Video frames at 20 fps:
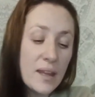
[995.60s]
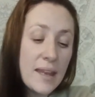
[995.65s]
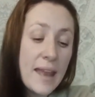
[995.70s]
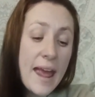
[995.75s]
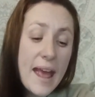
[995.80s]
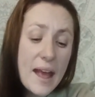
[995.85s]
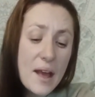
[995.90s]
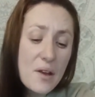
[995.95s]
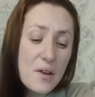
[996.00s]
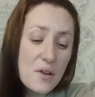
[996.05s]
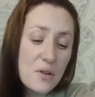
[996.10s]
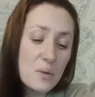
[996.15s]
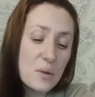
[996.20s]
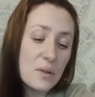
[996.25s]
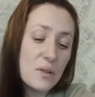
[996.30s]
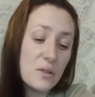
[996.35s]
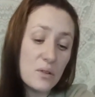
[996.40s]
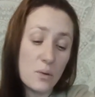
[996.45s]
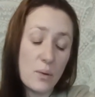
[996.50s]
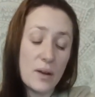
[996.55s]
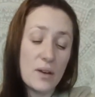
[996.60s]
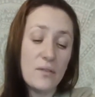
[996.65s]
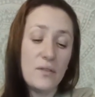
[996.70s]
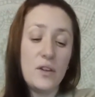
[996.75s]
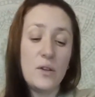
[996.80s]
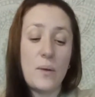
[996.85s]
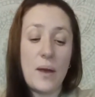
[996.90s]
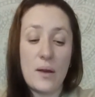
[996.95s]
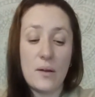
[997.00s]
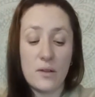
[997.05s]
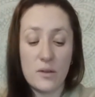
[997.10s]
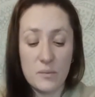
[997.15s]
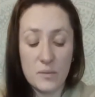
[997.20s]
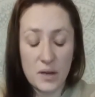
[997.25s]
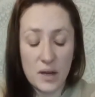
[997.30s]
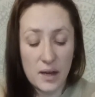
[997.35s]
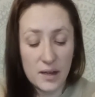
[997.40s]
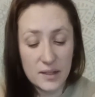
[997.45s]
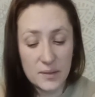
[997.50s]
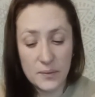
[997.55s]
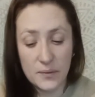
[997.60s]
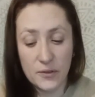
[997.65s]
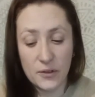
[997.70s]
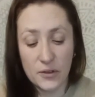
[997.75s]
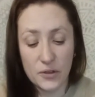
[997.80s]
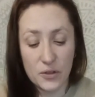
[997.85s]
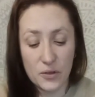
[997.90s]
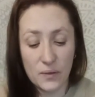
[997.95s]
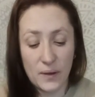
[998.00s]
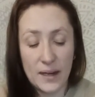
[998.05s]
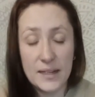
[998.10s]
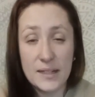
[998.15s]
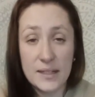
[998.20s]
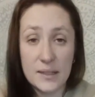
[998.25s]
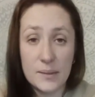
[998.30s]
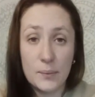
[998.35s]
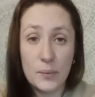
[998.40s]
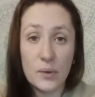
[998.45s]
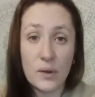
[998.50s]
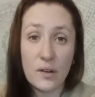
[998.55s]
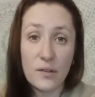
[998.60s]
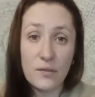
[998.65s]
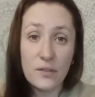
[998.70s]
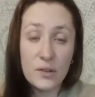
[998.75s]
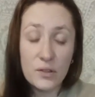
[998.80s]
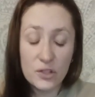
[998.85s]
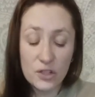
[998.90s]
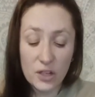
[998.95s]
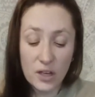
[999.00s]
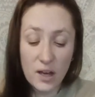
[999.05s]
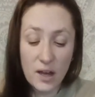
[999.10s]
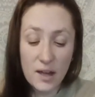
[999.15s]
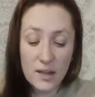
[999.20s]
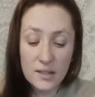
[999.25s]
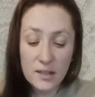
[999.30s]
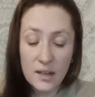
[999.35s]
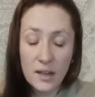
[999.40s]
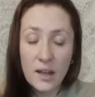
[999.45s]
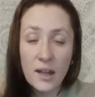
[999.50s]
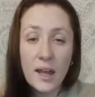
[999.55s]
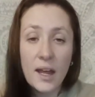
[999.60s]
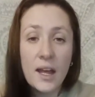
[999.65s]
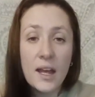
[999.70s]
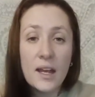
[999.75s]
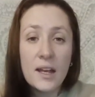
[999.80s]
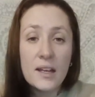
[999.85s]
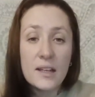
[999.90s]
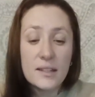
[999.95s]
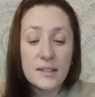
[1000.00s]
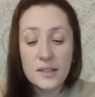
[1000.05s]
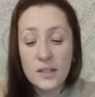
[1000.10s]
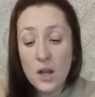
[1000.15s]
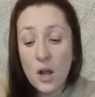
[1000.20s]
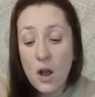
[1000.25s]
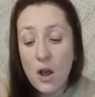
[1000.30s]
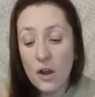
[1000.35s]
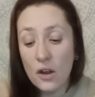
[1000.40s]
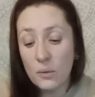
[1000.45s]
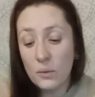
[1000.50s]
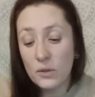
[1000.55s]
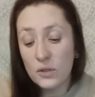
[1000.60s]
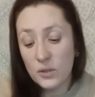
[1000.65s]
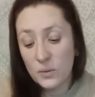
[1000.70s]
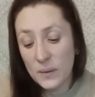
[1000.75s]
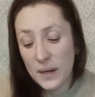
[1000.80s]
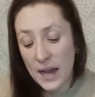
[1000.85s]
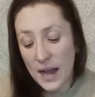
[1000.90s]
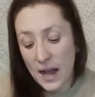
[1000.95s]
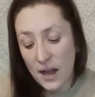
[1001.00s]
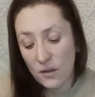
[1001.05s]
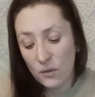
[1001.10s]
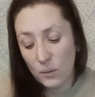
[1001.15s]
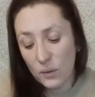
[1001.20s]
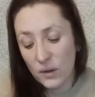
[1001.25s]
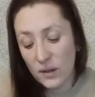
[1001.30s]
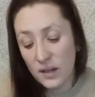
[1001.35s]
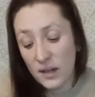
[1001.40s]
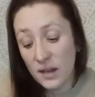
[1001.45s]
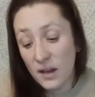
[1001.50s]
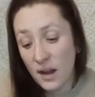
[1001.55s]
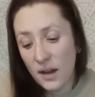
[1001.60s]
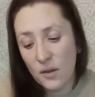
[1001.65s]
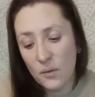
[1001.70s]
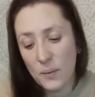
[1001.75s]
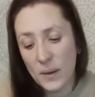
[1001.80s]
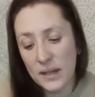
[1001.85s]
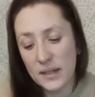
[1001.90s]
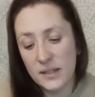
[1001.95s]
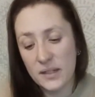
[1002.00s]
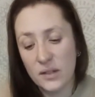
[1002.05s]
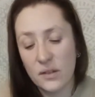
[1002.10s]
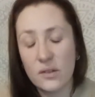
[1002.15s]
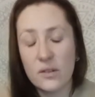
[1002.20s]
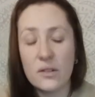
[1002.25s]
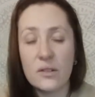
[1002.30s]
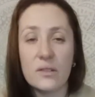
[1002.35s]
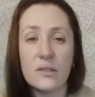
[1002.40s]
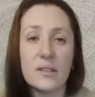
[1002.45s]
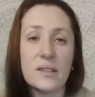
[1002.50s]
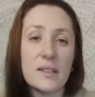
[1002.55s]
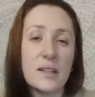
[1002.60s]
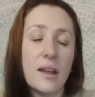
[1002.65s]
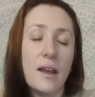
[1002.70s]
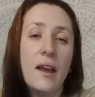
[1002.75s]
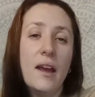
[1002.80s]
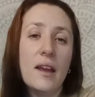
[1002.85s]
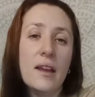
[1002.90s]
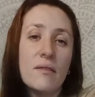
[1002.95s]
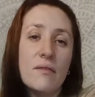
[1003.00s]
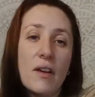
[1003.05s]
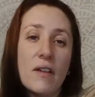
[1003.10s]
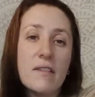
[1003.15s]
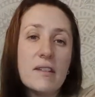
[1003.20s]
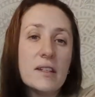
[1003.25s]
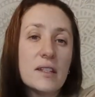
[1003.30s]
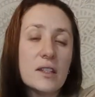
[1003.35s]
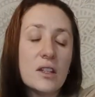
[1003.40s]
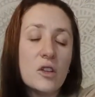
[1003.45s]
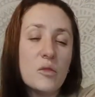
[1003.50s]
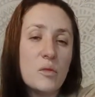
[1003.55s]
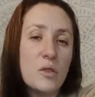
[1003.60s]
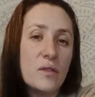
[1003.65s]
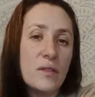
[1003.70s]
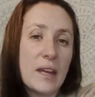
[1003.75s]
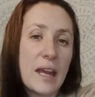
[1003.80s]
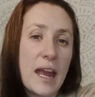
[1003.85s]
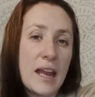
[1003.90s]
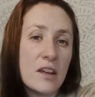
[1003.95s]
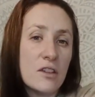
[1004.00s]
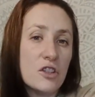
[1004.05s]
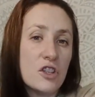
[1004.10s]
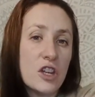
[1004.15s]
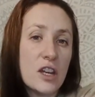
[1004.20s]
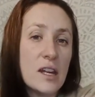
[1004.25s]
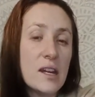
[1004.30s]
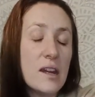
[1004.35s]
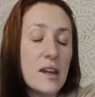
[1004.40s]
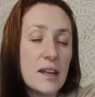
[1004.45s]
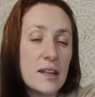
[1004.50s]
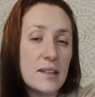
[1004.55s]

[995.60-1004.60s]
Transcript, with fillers: Now, we've got quite a few outcome cards. We've got three to support our future card. So, what do we have? We've got a Knight of Pentacles very slow moving energy.